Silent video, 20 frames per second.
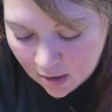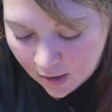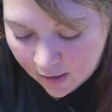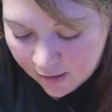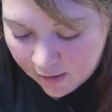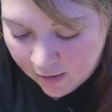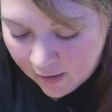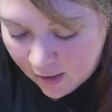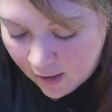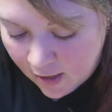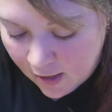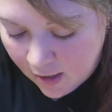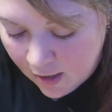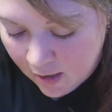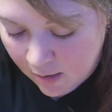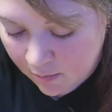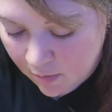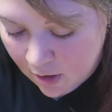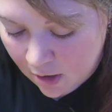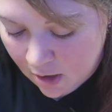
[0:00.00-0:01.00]
I got a
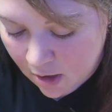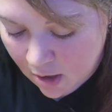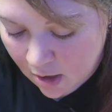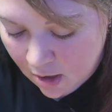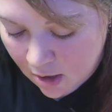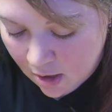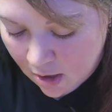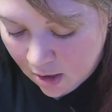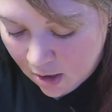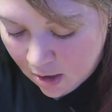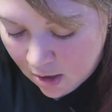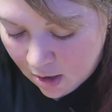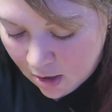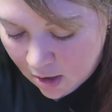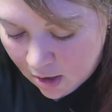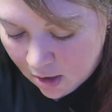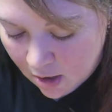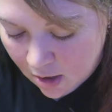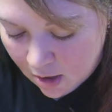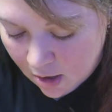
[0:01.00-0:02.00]
game.
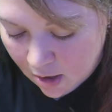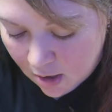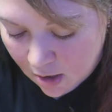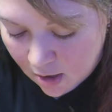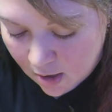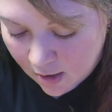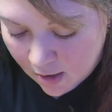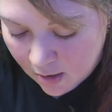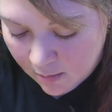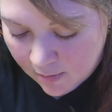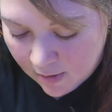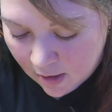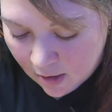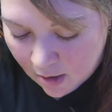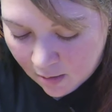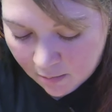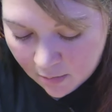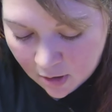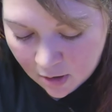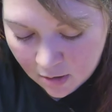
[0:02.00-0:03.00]
And I got a
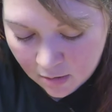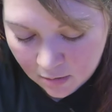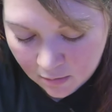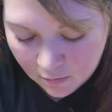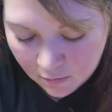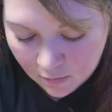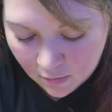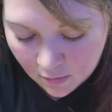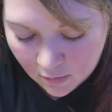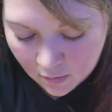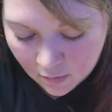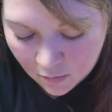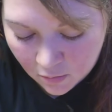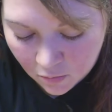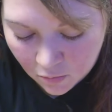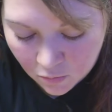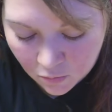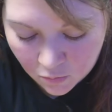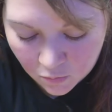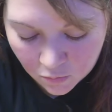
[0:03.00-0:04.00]
BAM.
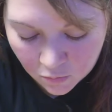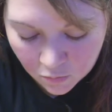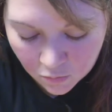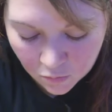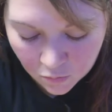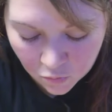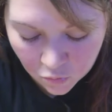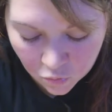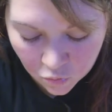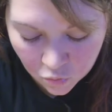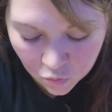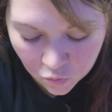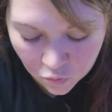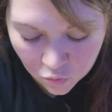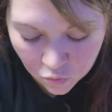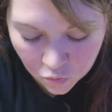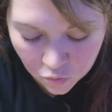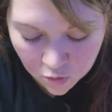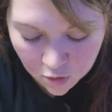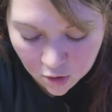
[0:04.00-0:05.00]
So,
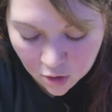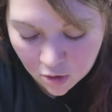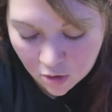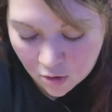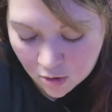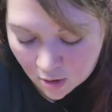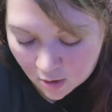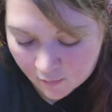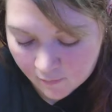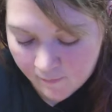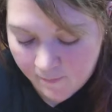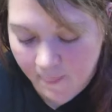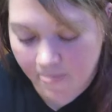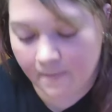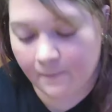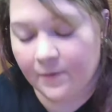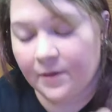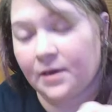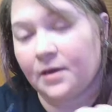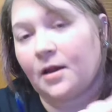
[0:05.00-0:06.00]
no.
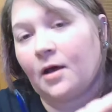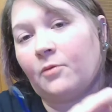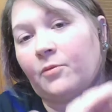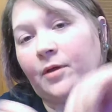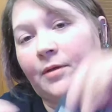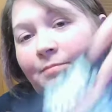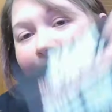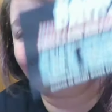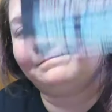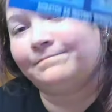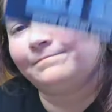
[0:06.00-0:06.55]
We did not win.